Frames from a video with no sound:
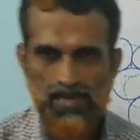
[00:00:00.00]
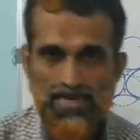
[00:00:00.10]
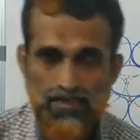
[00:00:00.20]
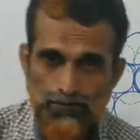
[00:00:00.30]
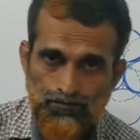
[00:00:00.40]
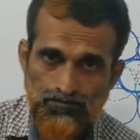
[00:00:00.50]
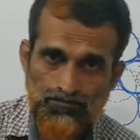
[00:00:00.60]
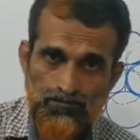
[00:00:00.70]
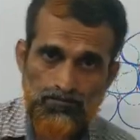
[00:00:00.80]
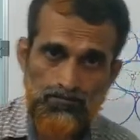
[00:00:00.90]
right?
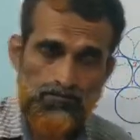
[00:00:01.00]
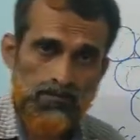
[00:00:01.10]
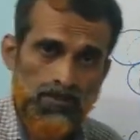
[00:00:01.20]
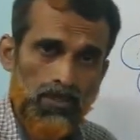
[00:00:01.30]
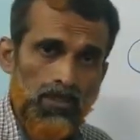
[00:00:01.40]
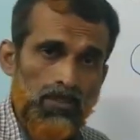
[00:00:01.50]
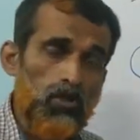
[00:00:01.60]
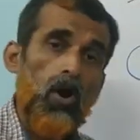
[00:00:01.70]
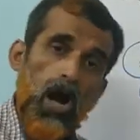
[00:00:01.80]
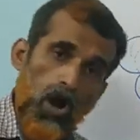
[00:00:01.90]

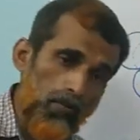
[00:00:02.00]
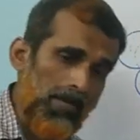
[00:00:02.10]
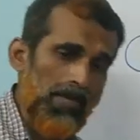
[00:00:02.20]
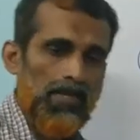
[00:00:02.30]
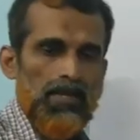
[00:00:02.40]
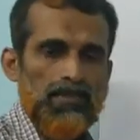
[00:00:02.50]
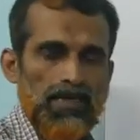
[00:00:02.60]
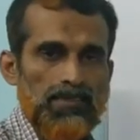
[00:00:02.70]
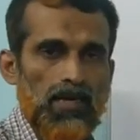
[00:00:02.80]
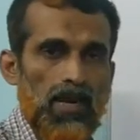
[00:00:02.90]
So how many
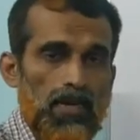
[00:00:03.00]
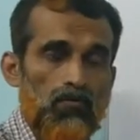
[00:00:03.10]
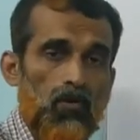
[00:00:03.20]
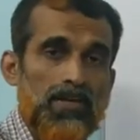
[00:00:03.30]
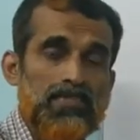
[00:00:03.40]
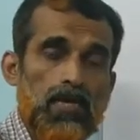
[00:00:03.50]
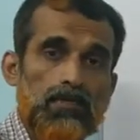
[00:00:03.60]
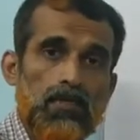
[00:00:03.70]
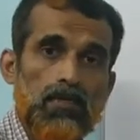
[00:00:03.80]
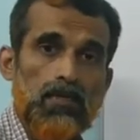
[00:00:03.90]
tetrahedral voids are
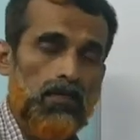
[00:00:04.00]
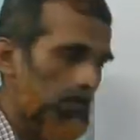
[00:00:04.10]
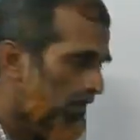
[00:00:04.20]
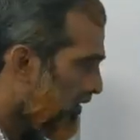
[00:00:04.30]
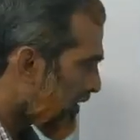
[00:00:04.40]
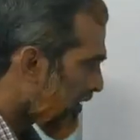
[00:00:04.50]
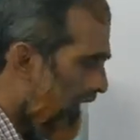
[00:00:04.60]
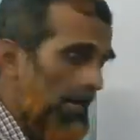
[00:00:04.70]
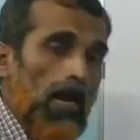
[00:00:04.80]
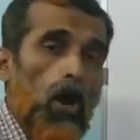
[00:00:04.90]
there
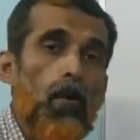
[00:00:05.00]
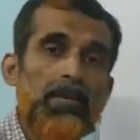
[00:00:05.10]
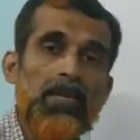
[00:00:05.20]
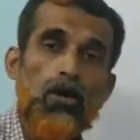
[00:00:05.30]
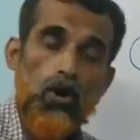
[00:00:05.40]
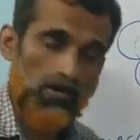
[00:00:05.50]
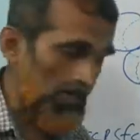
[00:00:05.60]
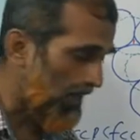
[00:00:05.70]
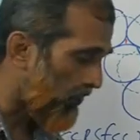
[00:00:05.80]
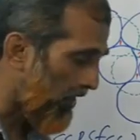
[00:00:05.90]
and how many
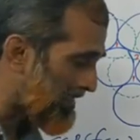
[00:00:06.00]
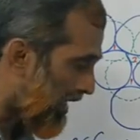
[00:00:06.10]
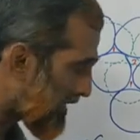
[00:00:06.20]
octahedral voids are